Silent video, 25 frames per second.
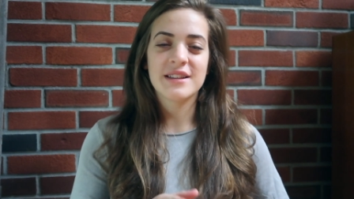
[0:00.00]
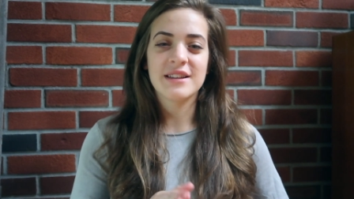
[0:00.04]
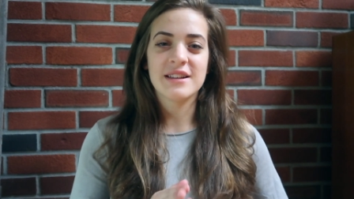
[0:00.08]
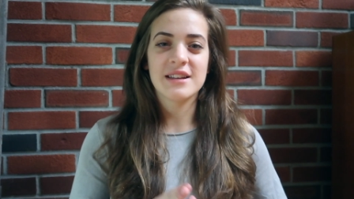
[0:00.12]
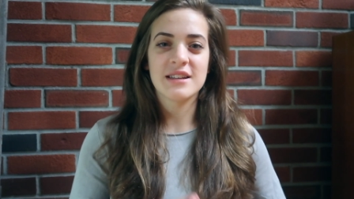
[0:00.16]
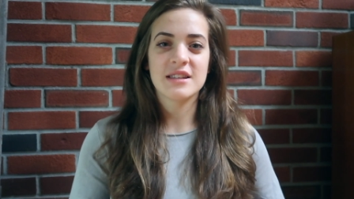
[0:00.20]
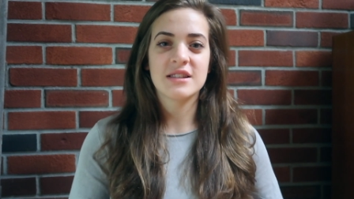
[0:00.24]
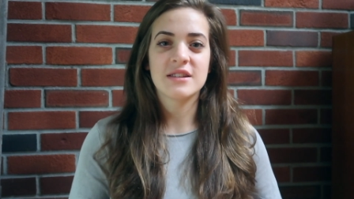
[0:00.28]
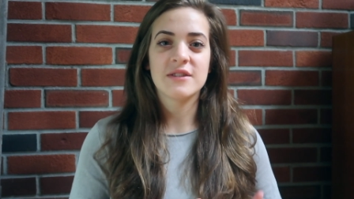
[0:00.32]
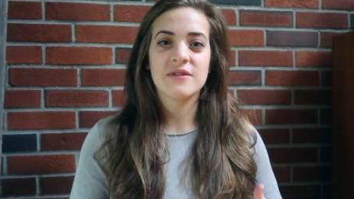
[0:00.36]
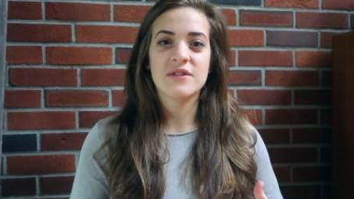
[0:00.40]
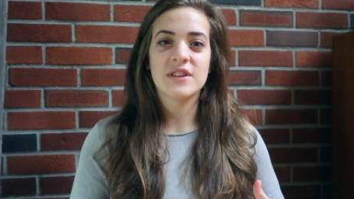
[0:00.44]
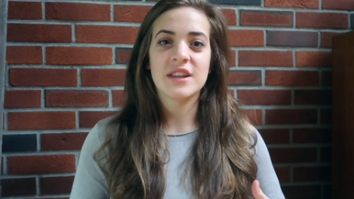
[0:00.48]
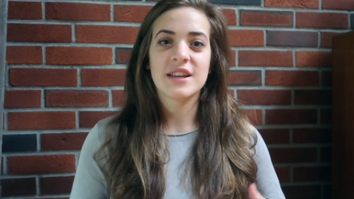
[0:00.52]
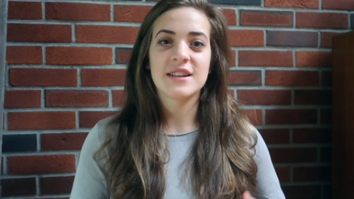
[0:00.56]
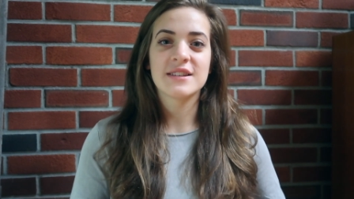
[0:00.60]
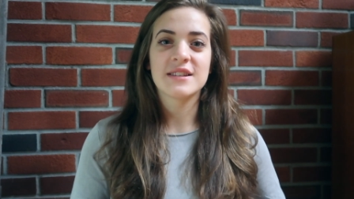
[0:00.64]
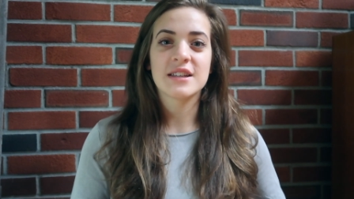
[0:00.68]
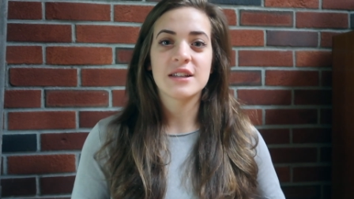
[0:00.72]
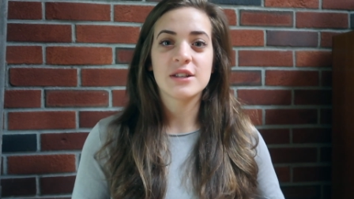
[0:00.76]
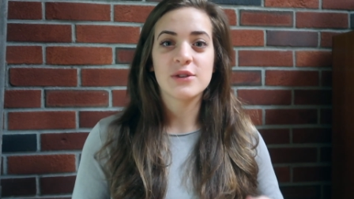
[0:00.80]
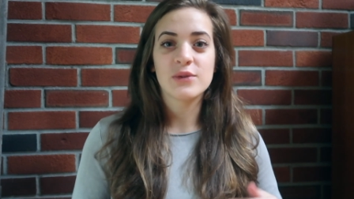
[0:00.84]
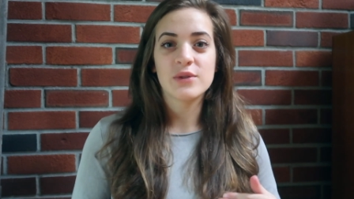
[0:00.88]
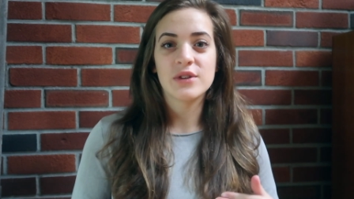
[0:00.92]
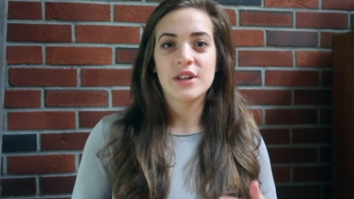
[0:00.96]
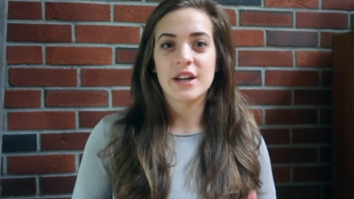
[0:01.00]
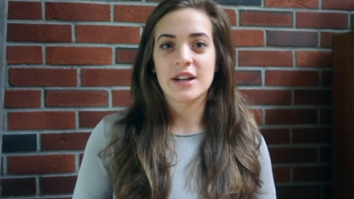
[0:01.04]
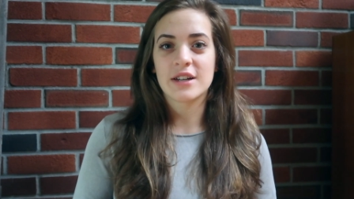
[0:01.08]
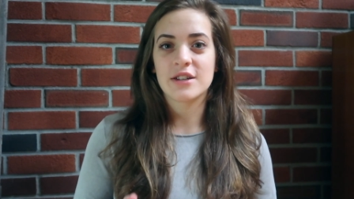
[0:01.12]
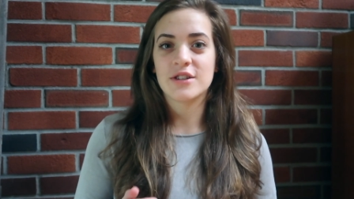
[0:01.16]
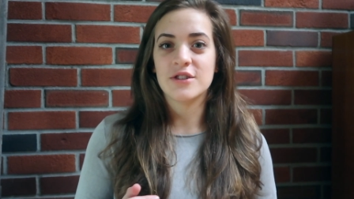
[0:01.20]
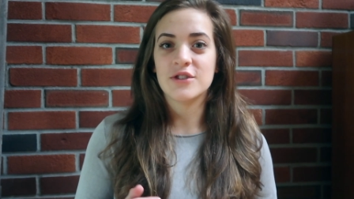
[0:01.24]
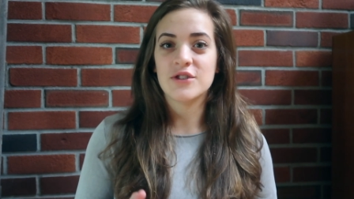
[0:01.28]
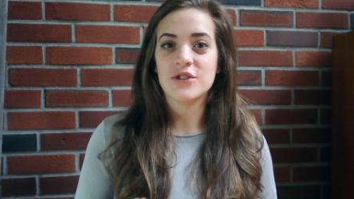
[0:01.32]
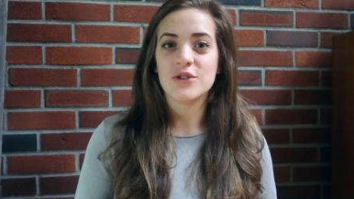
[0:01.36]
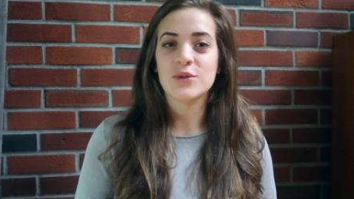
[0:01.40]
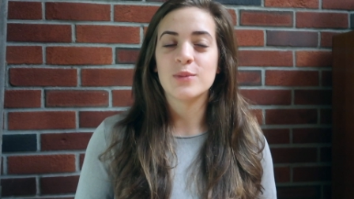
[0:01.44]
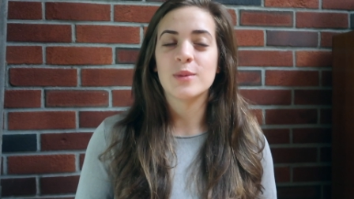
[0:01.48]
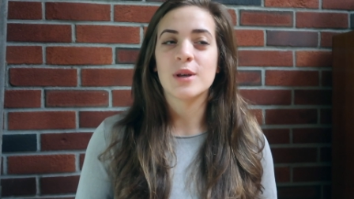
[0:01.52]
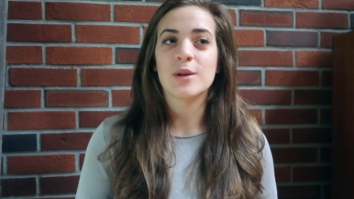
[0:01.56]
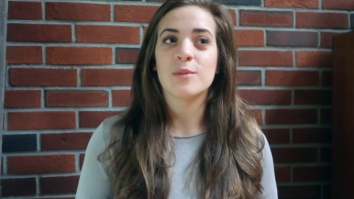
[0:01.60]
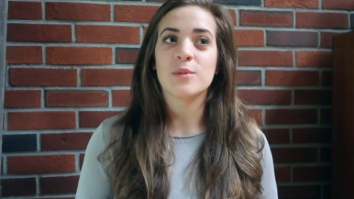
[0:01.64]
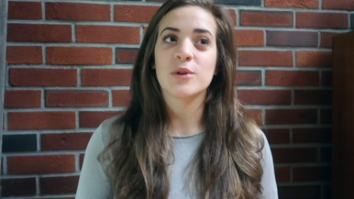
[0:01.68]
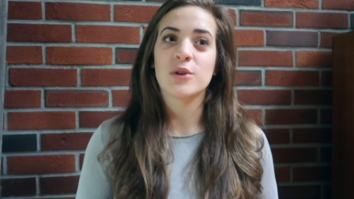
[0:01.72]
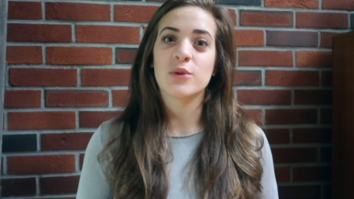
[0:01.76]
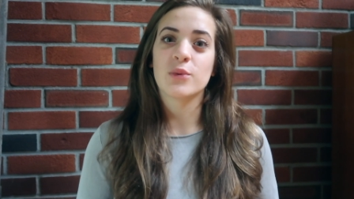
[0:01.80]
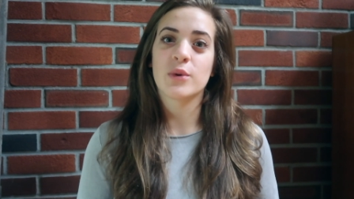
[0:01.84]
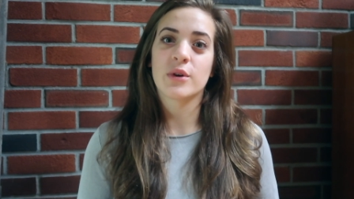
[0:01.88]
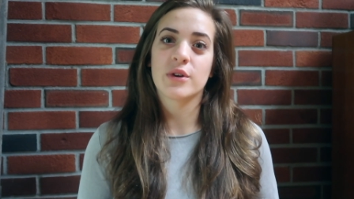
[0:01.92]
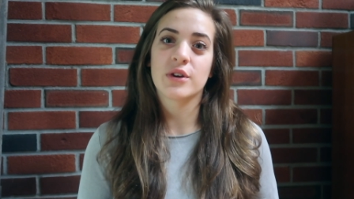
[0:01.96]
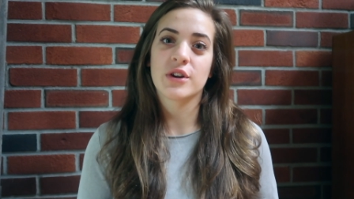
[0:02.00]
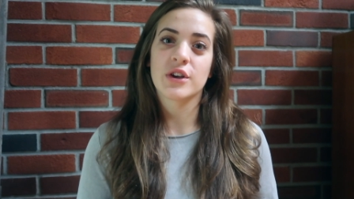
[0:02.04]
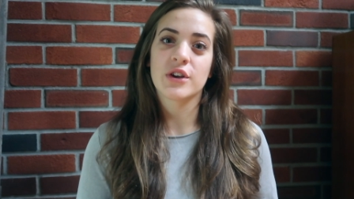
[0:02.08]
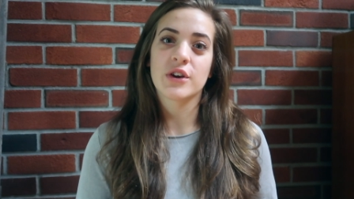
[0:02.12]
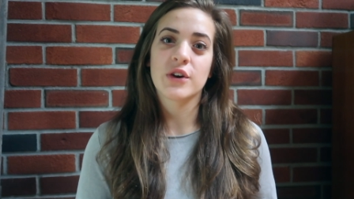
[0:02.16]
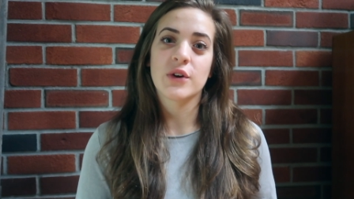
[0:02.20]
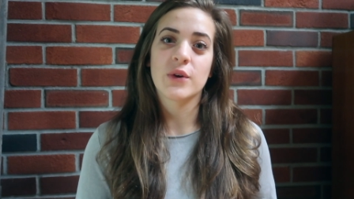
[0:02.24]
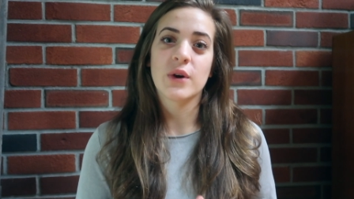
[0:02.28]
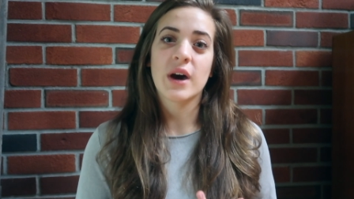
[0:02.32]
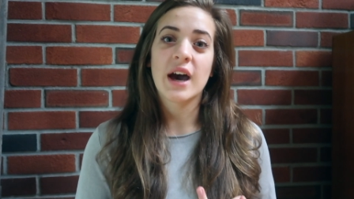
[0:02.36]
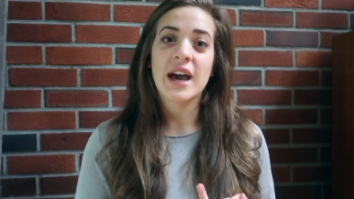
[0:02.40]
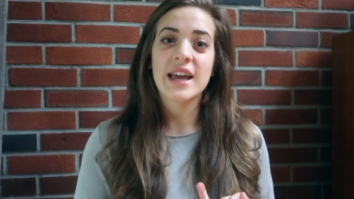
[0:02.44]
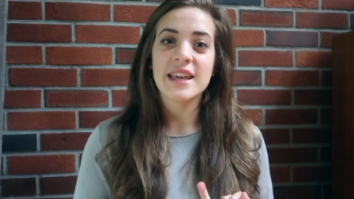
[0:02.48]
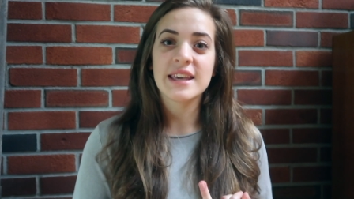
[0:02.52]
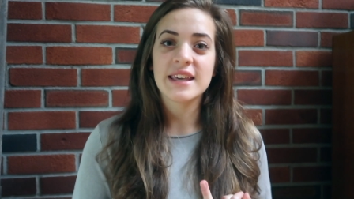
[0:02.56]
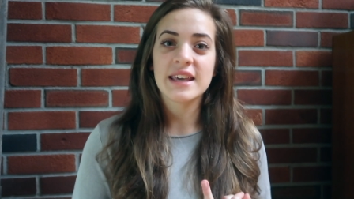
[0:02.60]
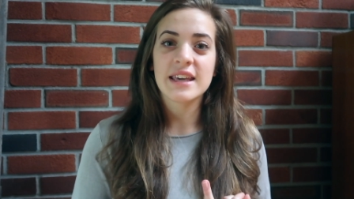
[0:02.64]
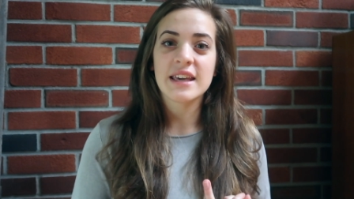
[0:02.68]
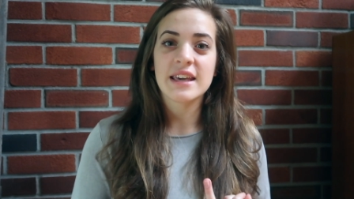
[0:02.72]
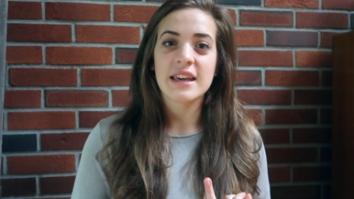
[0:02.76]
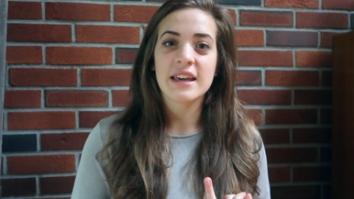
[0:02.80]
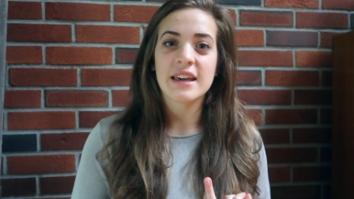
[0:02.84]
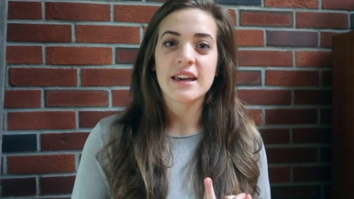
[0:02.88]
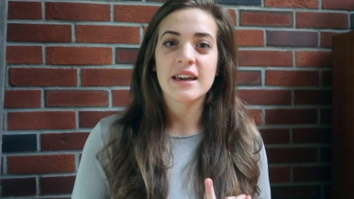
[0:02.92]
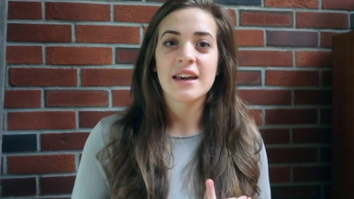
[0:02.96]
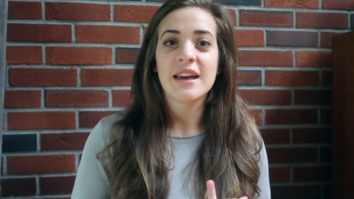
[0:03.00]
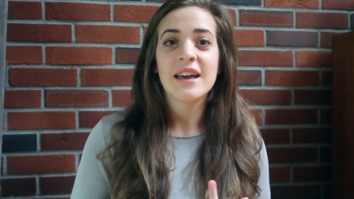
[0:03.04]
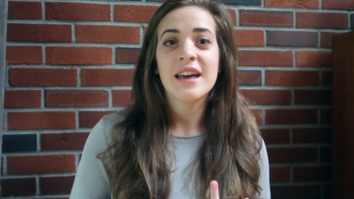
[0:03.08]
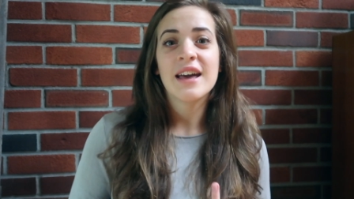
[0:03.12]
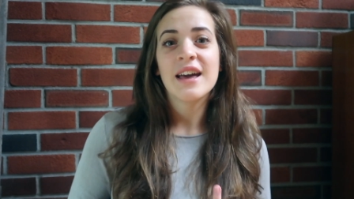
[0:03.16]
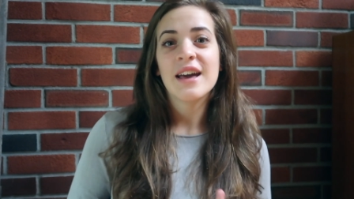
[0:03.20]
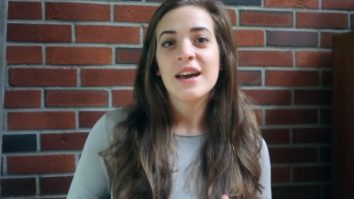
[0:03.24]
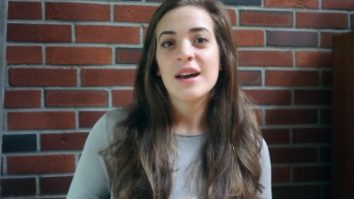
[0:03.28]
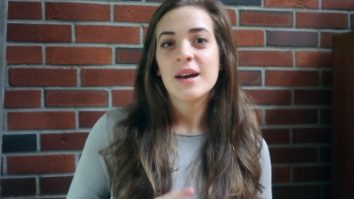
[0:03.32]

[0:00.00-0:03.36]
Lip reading: a list of things that you would like to do, maybe you want to go hiking,